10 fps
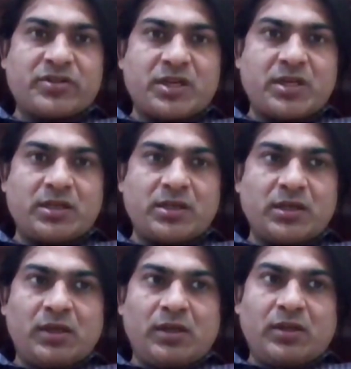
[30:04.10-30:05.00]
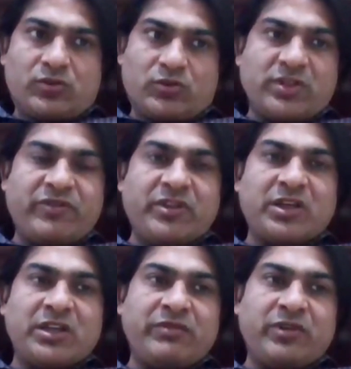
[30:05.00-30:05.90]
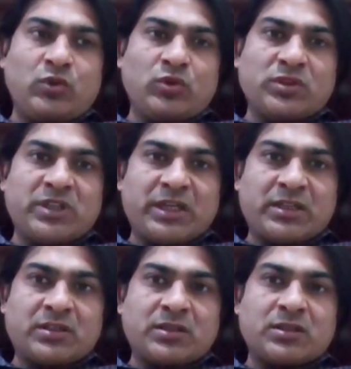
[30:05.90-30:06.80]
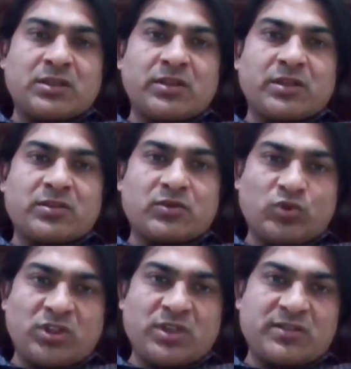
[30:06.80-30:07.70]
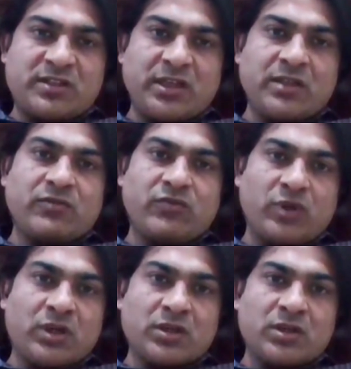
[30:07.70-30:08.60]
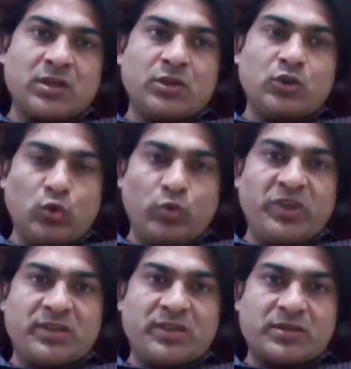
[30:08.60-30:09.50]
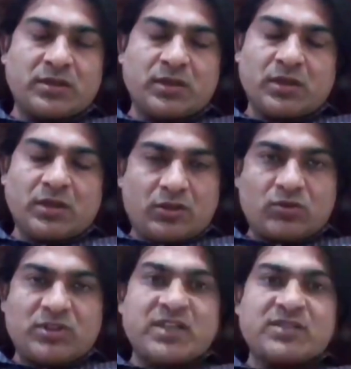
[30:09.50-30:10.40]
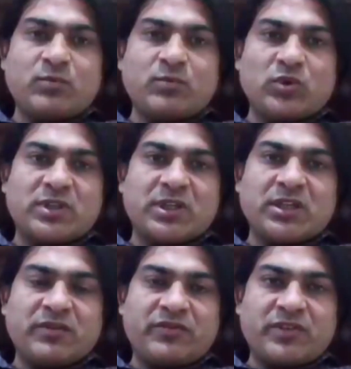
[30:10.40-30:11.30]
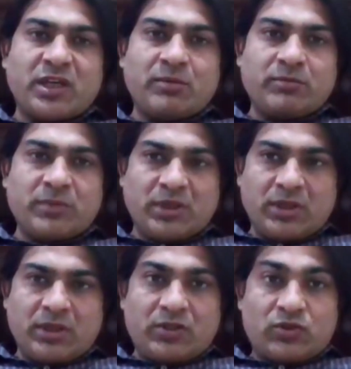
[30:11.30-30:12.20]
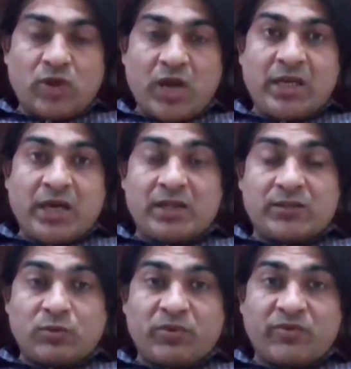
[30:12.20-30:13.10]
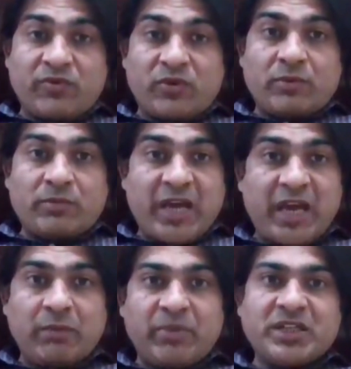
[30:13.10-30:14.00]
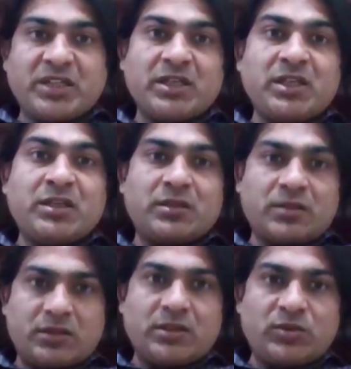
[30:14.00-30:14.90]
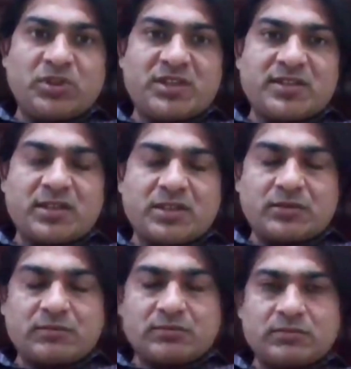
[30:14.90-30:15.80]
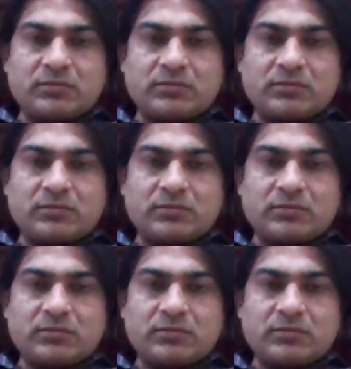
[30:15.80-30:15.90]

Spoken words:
Understand? So definitely we know that the suture is there for 2 weeks. So that's more than enough time. So I also perform hang back technique during this session.